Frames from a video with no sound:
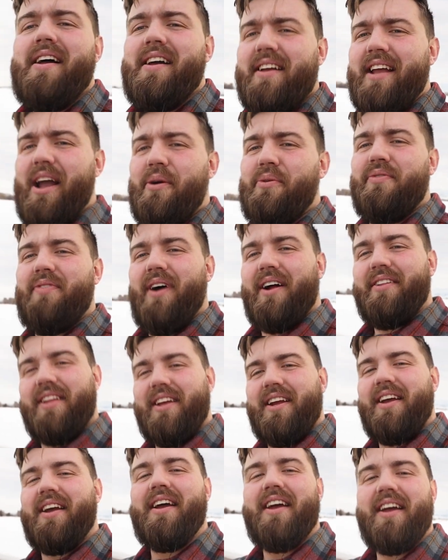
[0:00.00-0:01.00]
yeah, we're
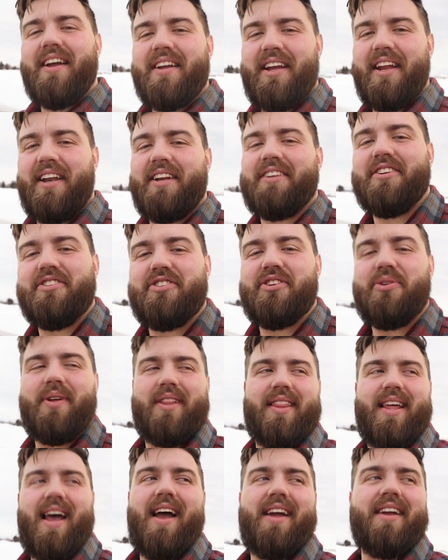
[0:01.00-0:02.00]
finally getting to shoot
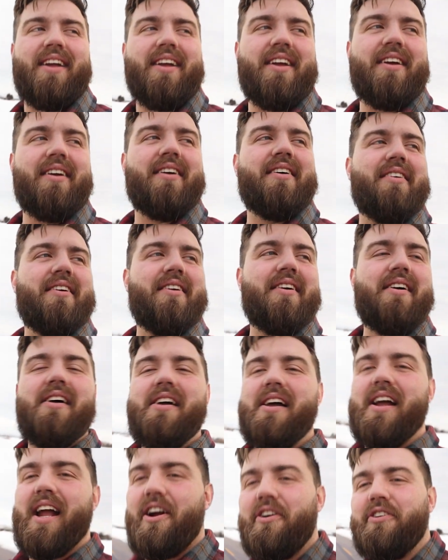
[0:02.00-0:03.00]
with that.
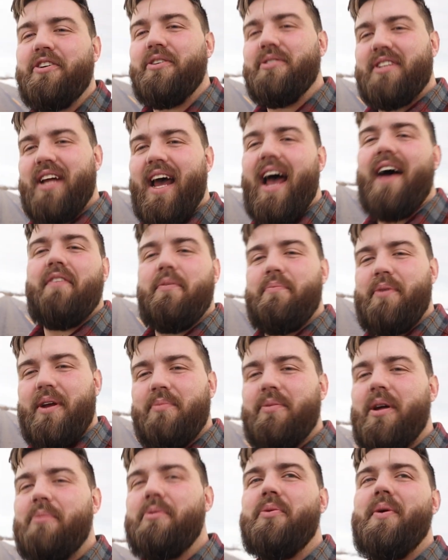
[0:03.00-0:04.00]
Aaron used to have a
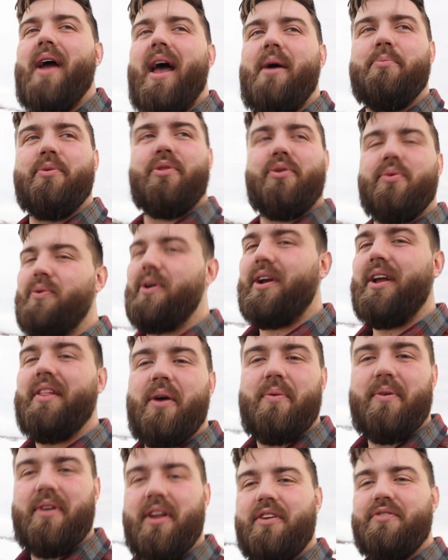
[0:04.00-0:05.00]
BMW M3
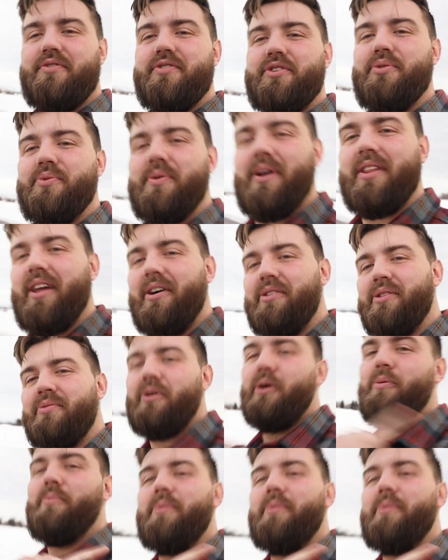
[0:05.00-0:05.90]
that we did a shoot with. I'll throw